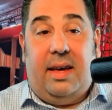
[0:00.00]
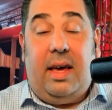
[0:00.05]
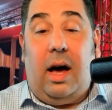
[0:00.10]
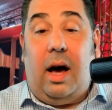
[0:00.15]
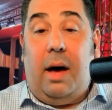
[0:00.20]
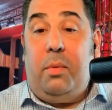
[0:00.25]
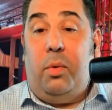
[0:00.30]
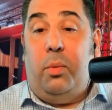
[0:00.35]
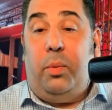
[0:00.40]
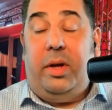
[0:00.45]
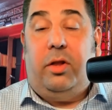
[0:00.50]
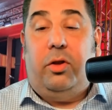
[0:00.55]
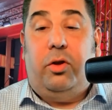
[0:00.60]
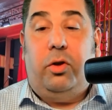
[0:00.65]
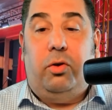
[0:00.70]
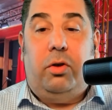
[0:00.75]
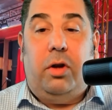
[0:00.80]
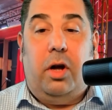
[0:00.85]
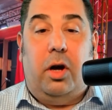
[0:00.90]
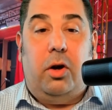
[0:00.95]
Yeah, I mean, we
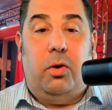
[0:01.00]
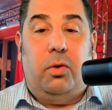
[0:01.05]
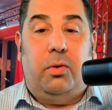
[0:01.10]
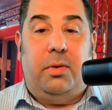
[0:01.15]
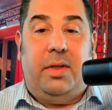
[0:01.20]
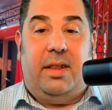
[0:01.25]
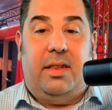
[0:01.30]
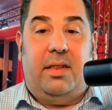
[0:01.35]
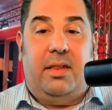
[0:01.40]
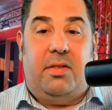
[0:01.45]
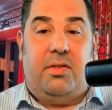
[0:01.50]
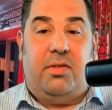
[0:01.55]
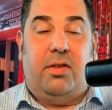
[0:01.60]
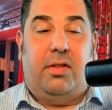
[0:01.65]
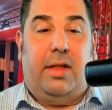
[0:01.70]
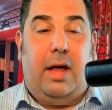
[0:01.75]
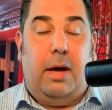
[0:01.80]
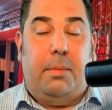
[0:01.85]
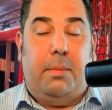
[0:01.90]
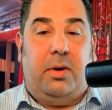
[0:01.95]
do know that
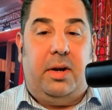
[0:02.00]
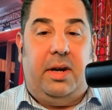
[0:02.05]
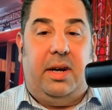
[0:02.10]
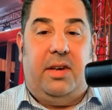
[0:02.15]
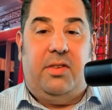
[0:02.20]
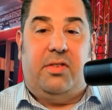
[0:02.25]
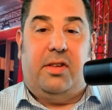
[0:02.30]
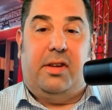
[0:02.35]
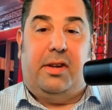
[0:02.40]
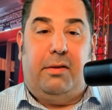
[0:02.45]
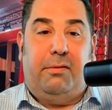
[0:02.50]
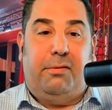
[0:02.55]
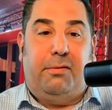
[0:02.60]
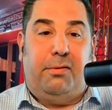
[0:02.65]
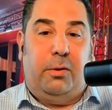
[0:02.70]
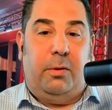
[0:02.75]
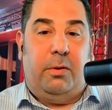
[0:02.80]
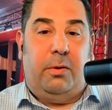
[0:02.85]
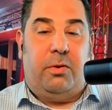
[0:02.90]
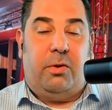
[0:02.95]
celebrities and
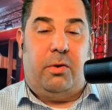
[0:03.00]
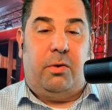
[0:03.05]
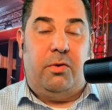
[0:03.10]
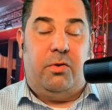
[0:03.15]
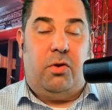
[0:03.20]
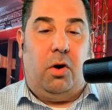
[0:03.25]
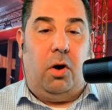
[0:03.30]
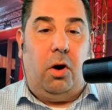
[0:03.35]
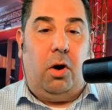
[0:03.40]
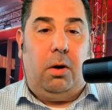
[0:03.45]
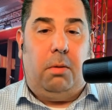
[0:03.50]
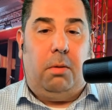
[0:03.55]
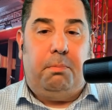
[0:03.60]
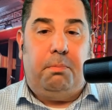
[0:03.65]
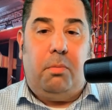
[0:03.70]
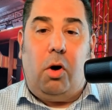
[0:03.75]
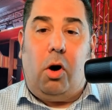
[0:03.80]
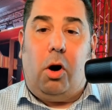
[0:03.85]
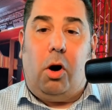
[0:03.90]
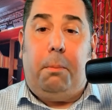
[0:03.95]
influencers
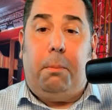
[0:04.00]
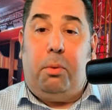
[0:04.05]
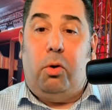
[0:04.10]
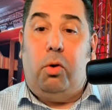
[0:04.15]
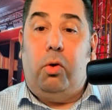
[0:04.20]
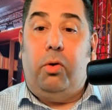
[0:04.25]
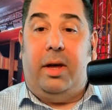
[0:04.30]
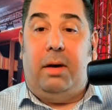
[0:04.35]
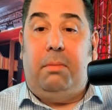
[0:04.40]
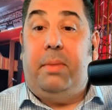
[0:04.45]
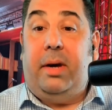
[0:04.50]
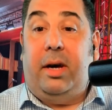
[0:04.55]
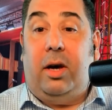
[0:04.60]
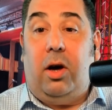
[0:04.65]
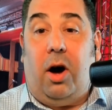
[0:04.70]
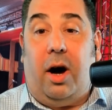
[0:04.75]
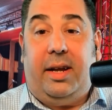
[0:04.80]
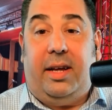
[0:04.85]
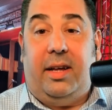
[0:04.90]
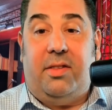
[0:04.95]
are pulling big
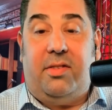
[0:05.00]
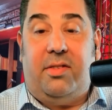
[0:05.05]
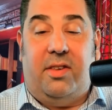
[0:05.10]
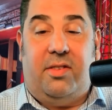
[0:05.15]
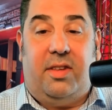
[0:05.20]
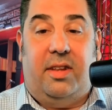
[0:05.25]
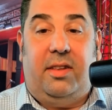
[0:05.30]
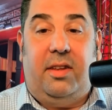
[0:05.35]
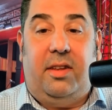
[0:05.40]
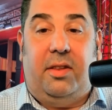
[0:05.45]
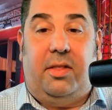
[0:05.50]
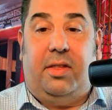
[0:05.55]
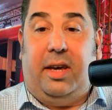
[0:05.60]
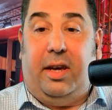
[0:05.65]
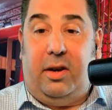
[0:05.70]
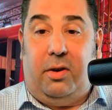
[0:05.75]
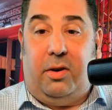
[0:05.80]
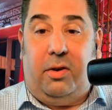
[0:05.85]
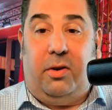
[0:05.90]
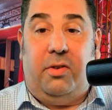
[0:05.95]
audiences into
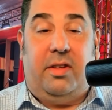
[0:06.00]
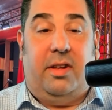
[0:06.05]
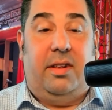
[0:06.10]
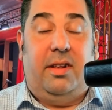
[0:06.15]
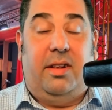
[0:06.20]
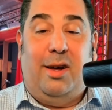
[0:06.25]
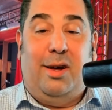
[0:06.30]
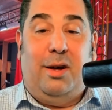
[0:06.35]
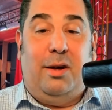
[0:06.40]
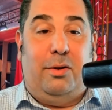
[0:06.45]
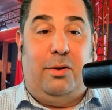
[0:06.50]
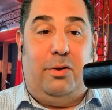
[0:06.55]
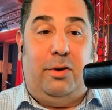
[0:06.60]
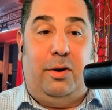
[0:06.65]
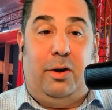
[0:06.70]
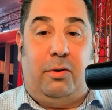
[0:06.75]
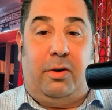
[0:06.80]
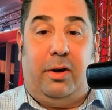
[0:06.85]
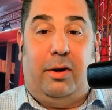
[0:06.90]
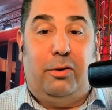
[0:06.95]
theaters, and
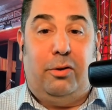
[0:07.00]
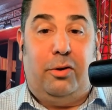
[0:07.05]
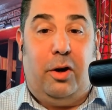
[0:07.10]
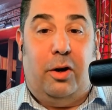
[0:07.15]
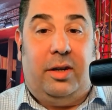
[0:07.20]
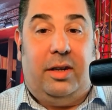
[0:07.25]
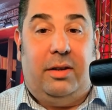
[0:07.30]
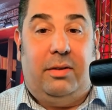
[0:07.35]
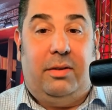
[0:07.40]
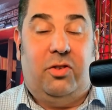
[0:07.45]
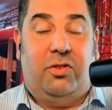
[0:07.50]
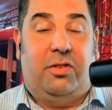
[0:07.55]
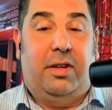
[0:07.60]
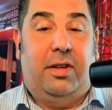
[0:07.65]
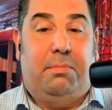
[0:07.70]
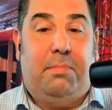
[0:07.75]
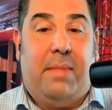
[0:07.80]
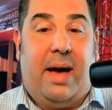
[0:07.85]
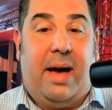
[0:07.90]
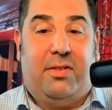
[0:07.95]
Kill Tony just
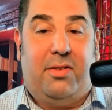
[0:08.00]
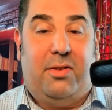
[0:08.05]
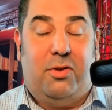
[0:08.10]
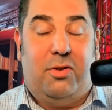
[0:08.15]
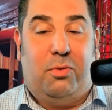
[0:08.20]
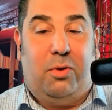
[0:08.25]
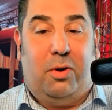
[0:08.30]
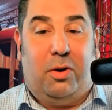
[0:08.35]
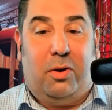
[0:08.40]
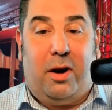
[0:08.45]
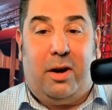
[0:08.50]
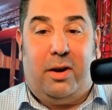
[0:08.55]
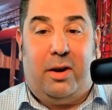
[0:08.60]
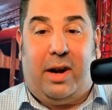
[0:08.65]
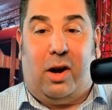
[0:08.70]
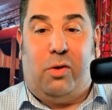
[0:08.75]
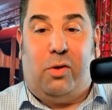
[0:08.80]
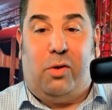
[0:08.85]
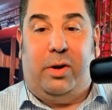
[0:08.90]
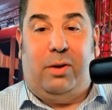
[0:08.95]
did Madison Square
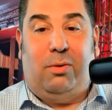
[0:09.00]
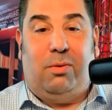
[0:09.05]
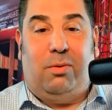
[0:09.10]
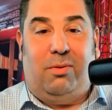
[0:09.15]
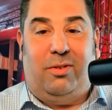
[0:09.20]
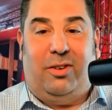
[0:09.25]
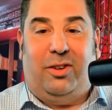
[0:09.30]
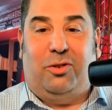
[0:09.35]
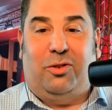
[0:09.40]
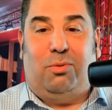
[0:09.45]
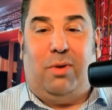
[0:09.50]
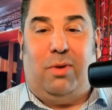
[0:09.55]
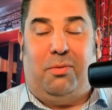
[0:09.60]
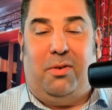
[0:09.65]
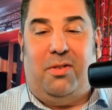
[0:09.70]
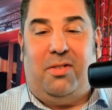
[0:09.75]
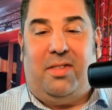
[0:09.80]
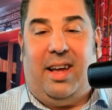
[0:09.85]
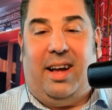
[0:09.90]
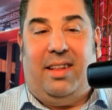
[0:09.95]
Garden. I already just
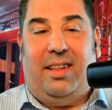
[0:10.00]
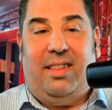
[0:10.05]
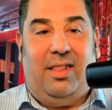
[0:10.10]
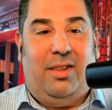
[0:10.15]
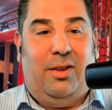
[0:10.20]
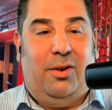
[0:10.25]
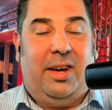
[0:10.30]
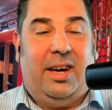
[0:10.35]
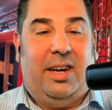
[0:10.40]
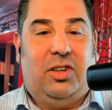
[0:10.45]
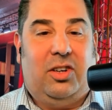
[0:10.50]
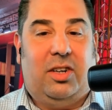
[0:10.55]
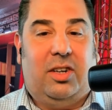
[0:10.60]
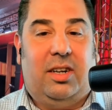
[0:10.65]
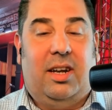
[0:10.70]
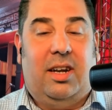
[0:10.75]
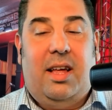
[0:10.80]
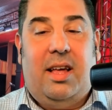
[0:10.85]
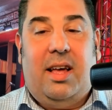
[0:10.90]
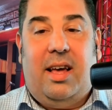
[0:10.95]
referenced that
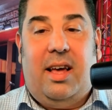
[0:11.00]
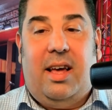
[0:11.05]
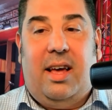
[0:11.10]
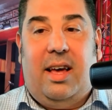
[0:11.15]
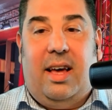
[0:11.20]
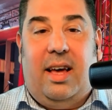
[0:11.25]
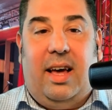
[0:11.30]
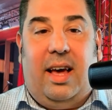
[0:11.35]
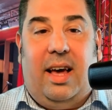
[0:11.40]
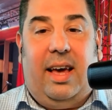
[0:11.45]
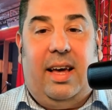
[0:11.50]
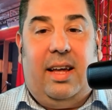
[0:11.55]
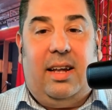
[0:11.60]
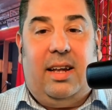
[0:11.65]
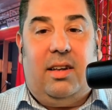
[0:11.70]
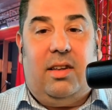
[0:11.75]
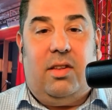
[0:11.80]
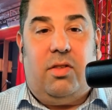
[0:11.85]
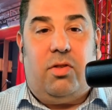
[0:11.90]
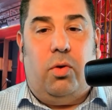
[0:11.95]
location,
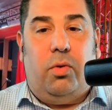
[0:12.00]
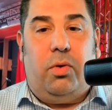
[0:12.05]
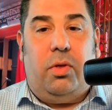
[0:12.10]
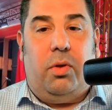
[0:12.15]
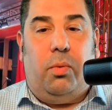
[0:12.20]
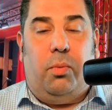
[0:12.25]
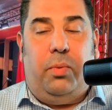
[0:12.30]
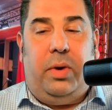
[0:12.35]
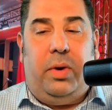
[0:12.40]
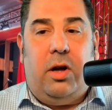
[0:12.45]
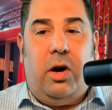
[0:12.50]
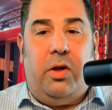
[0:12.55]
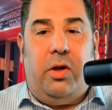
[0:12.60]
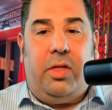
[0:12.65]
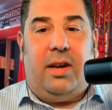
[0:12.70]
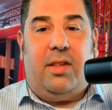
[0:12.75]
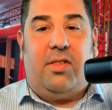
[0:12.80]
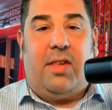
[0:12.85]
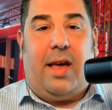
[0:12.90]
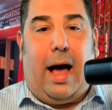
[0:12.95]
and so we know
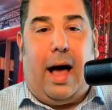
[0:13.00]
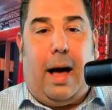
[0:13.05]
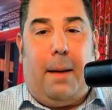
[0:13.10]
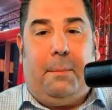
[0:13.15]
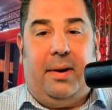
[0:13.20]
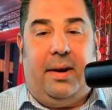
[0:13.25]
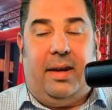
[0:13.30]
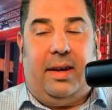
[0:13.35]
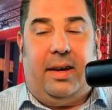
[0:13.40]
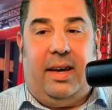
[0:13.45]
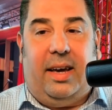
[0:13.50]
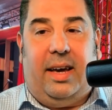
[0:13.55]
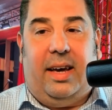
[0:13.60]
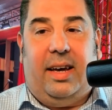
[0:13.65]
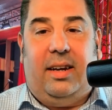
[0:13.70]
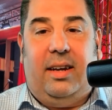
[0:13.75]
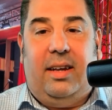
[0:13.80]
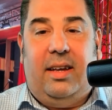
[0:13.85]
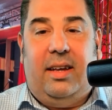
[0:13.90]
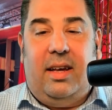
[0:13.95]
that it's happening,
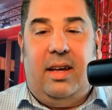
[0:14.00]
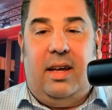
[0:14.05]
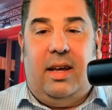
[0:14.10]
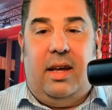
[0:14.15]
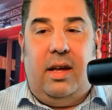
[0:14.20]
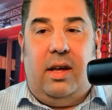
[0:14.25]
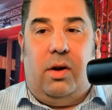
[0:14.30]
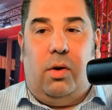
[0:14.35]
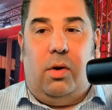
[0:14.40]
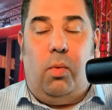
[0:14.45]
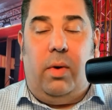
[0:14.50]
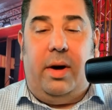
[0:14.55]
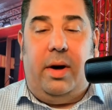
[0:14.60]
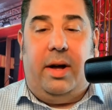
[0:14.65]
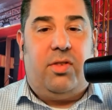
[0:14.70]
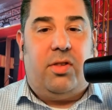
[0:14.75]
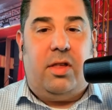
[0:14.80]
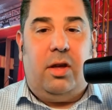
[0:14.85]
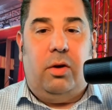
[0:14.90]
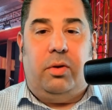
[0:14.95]
and
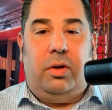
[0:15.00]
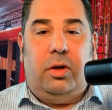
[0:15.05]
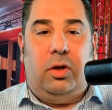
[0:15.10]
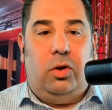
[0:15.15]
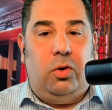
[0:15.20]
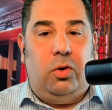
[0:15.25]
it's still a